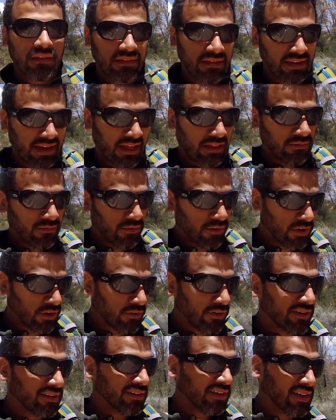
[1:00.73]
the California
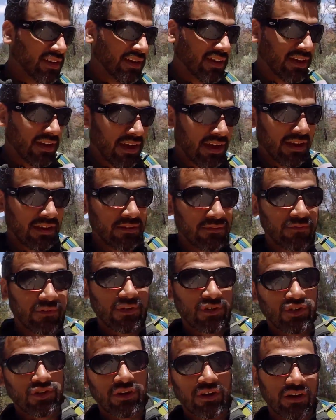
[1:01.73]
grizzly and a
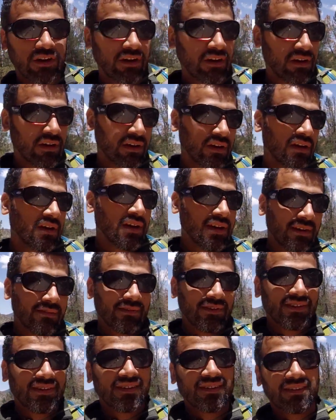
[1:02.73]
fisher,
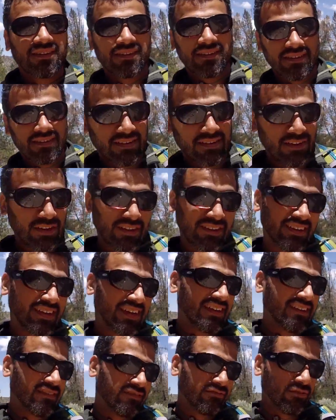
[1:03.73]
which is looks
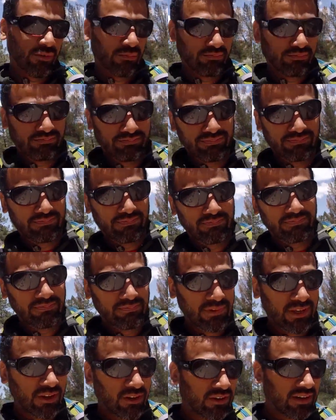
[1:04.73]
like
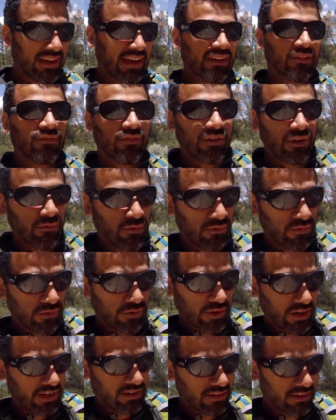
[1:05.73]
a you know California
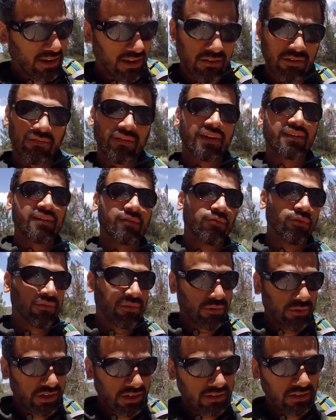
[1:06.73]
wolverine. I don't know if I said
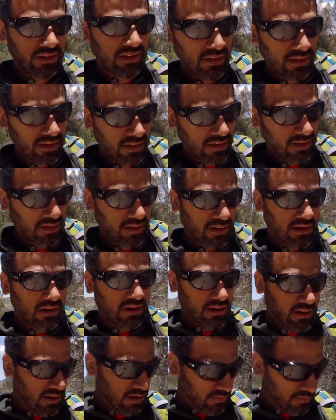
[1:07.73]
wolverine.
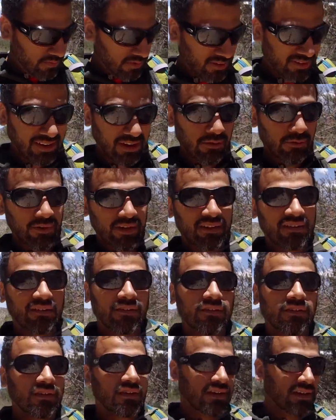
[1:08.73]
Um, looks like a
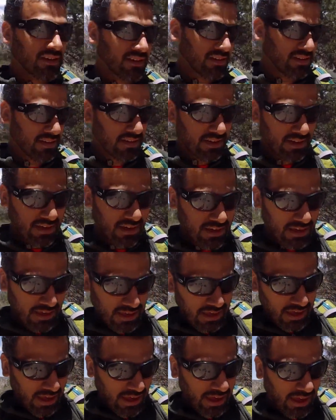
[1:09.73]
weasel.
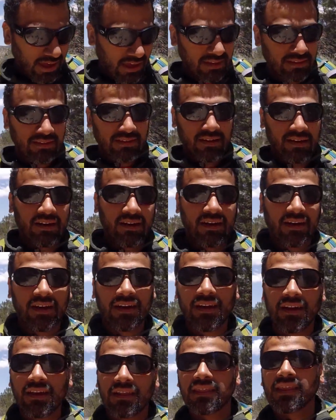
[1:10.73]
And uh,
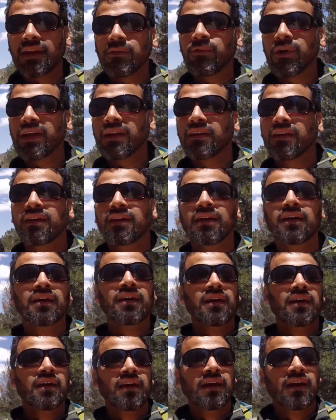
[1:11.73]
they went
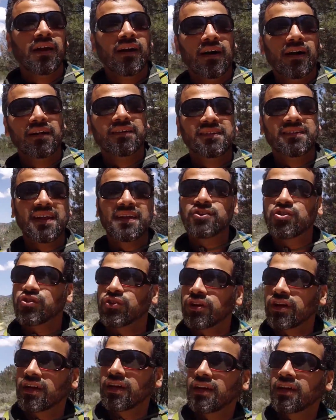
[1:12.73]
a
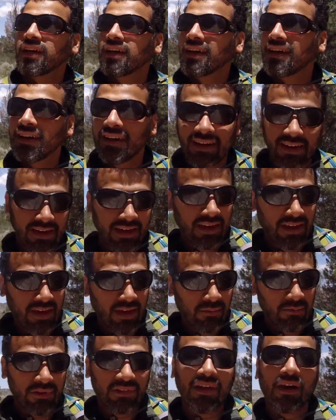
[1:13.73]
century
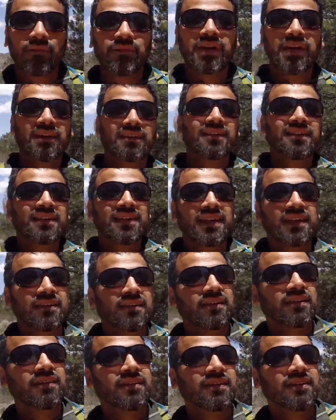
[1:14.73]
without being
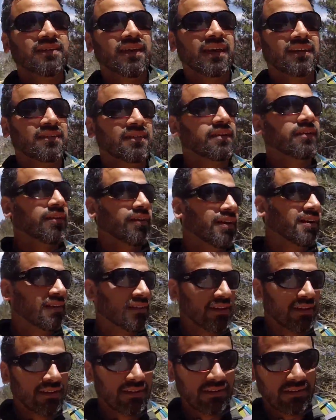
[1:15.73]
seen, detected, or
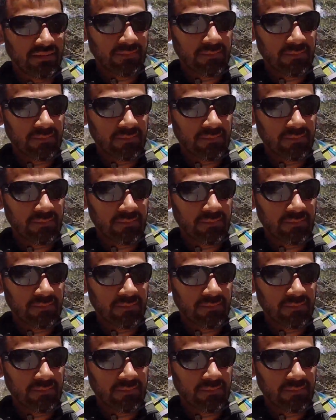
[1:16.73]
anything.